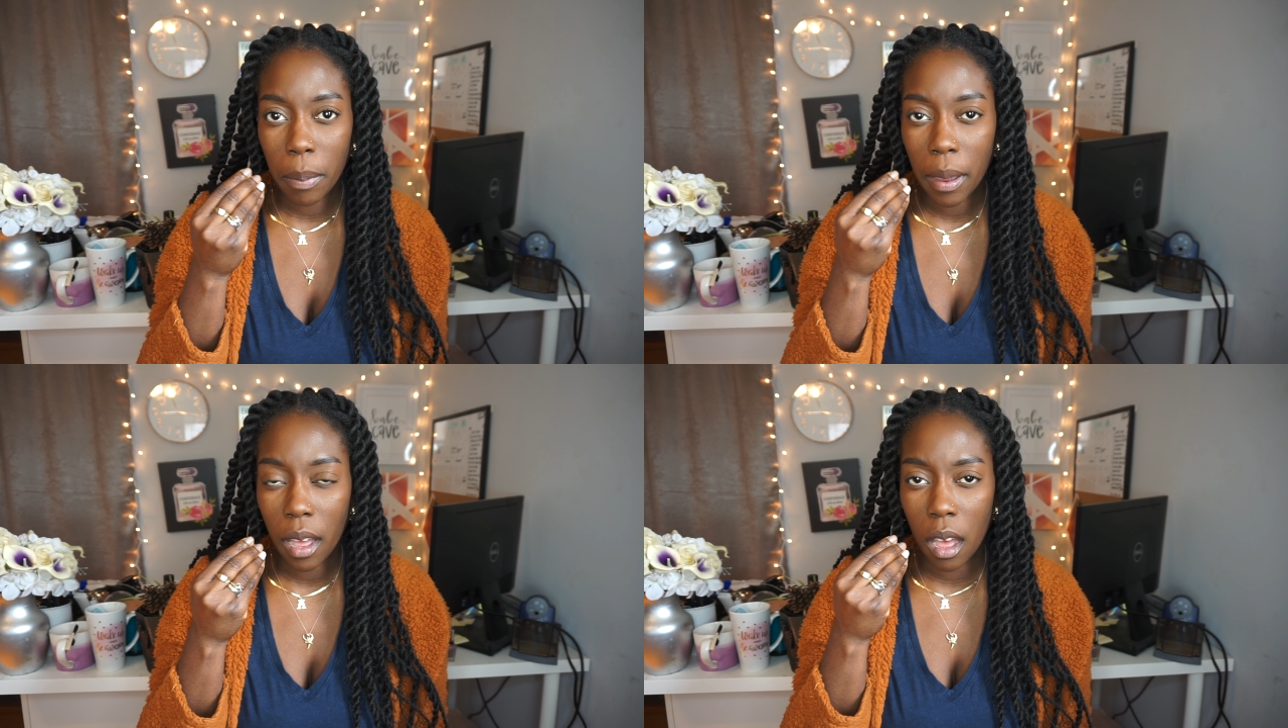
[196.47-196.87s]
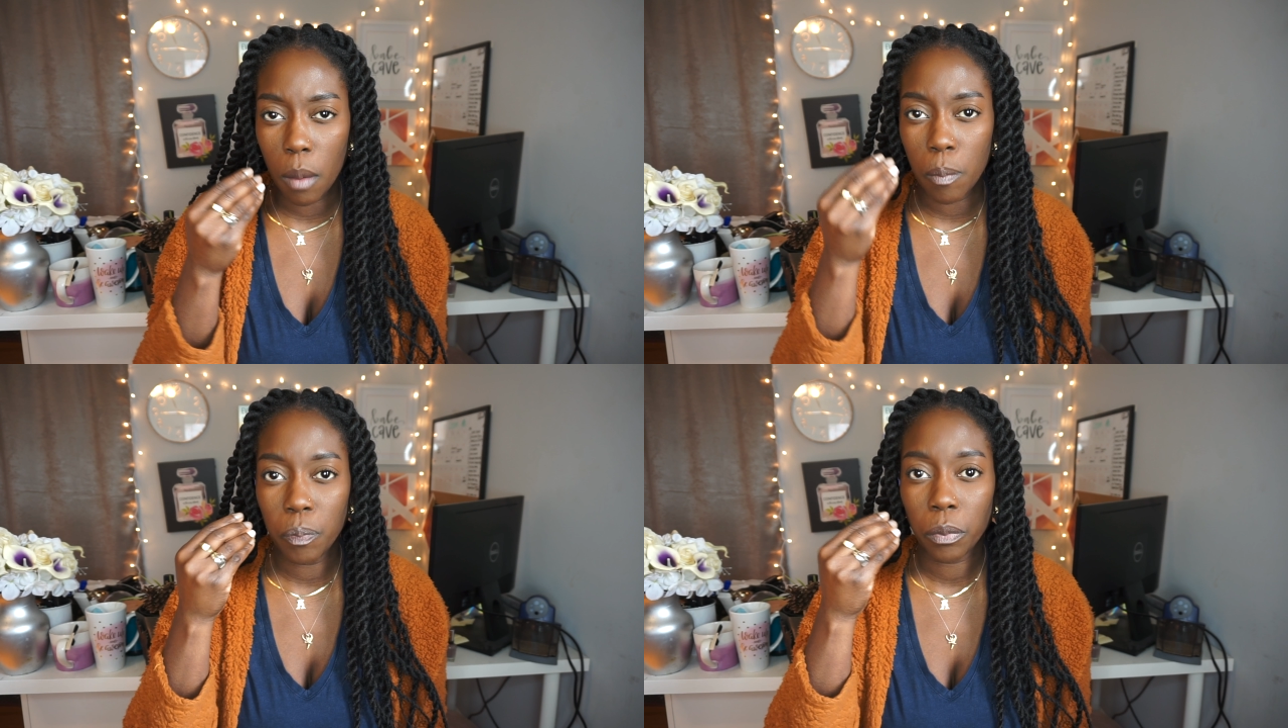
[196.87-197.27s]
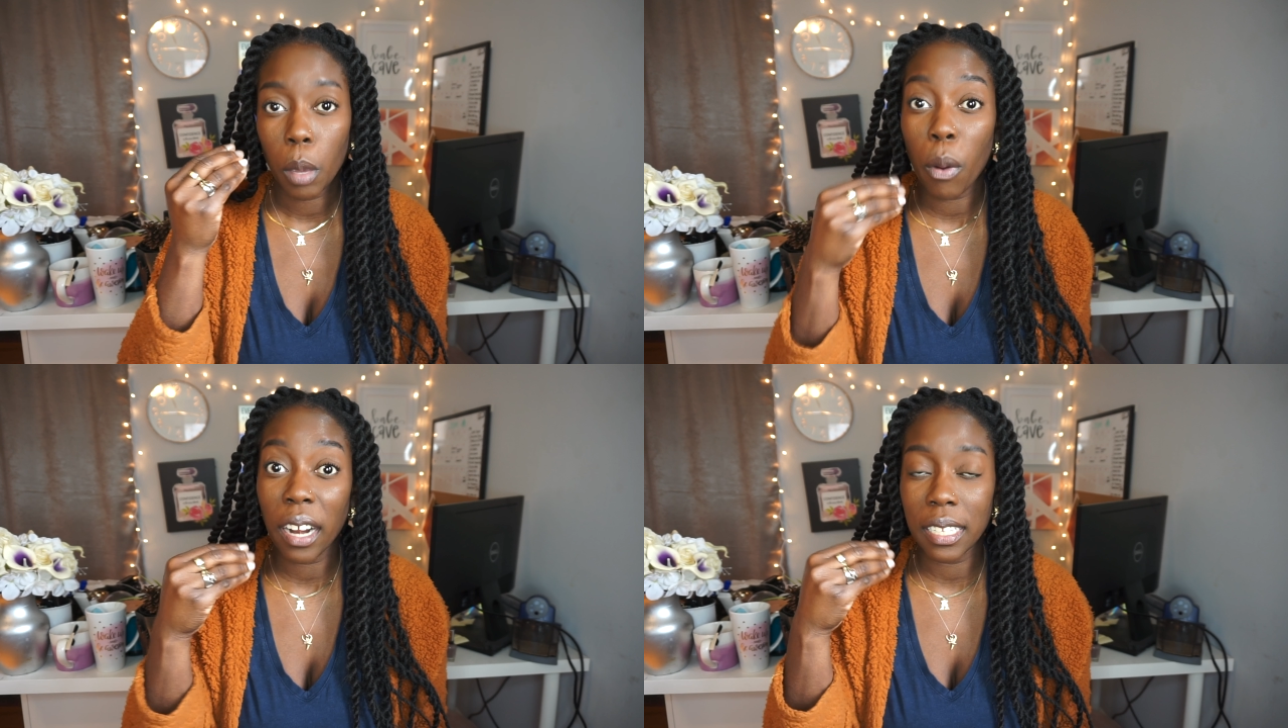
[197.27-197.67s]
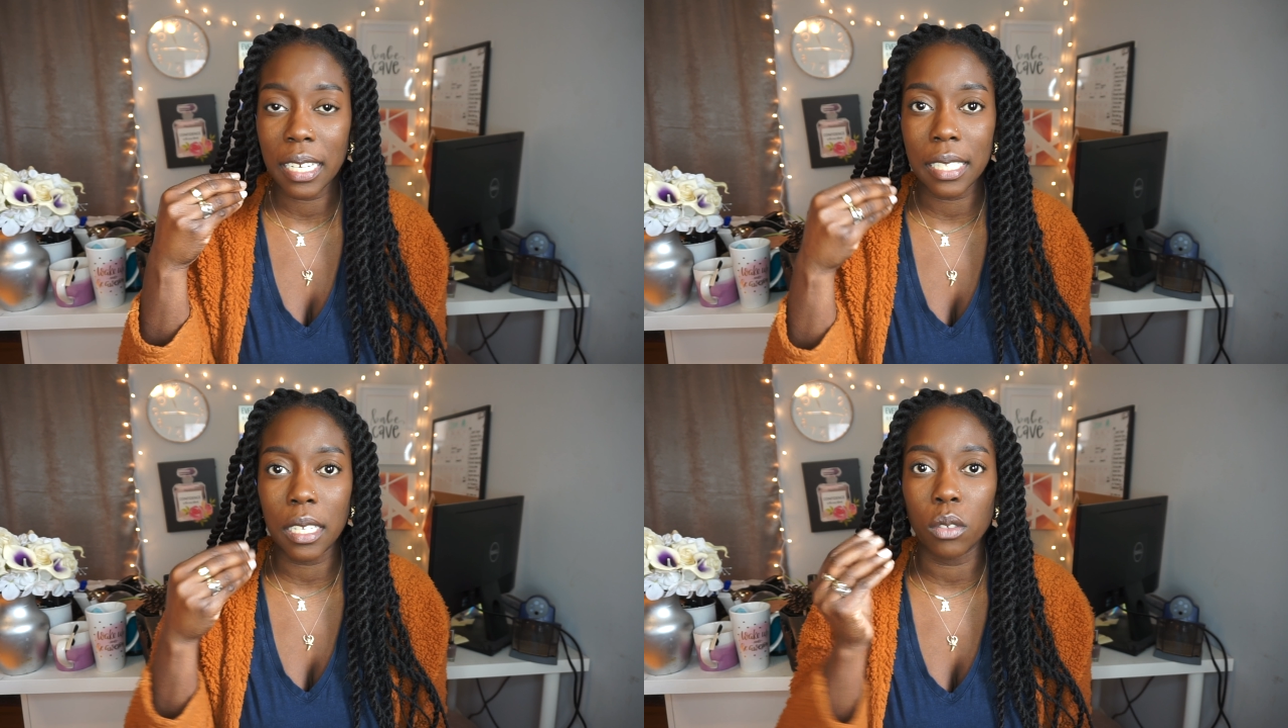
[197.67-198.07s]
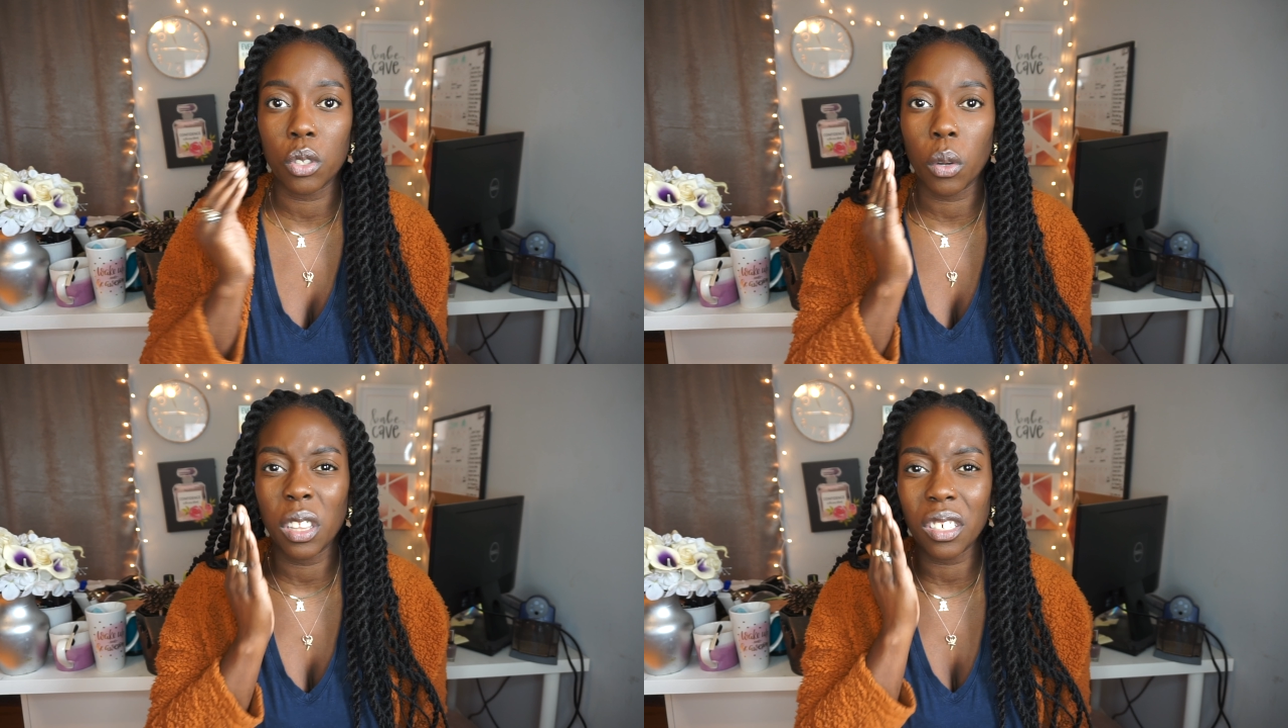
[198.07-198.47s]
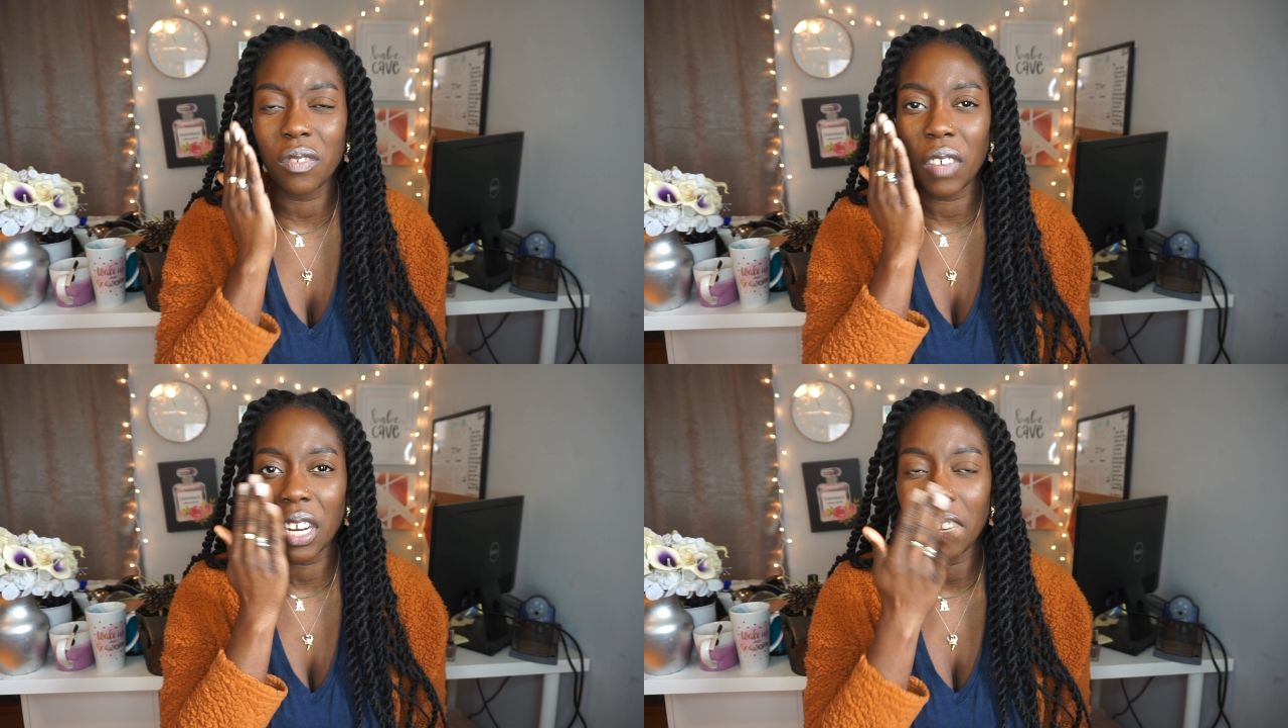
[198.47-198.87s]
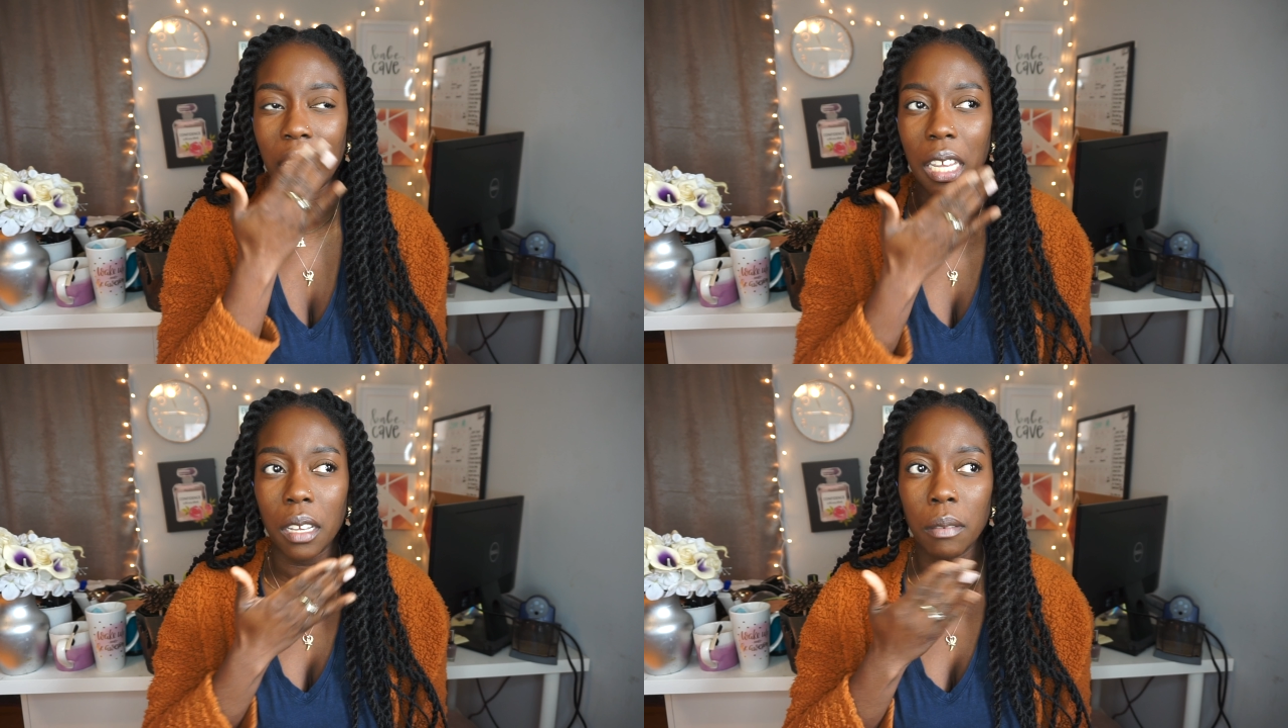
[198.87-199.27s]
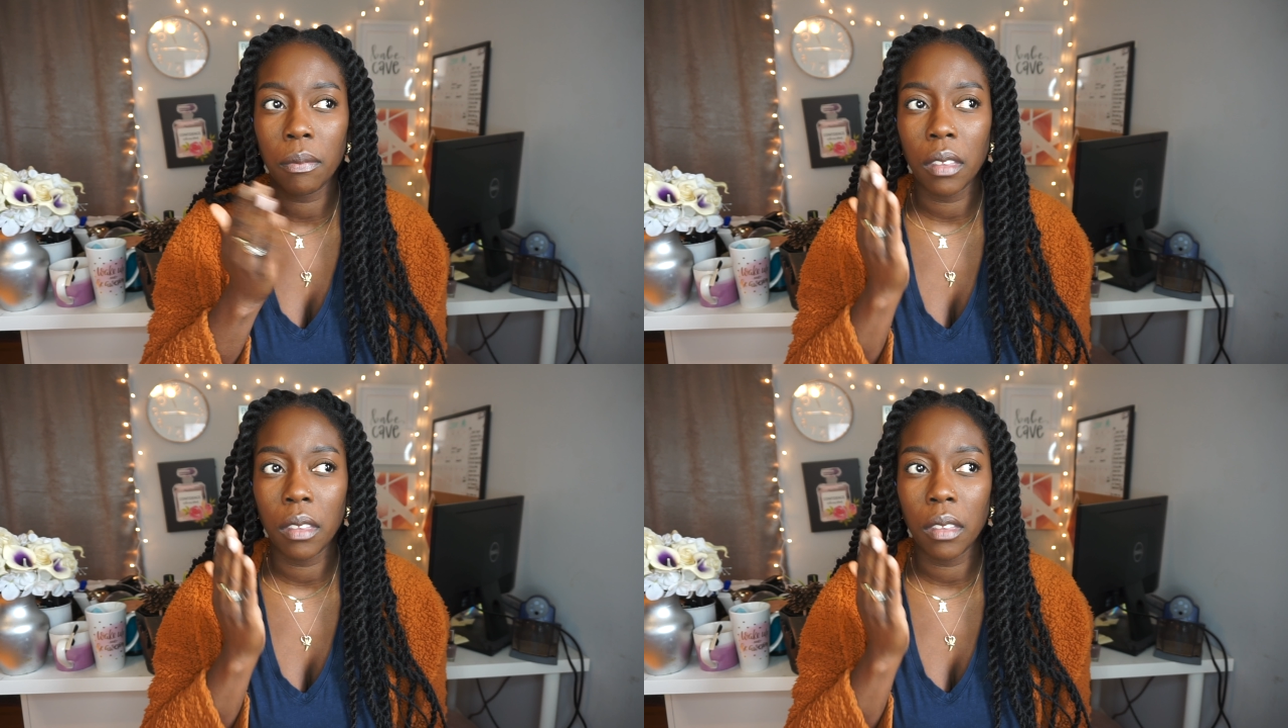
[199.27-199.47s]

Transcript: um, product in it still. So it looks very,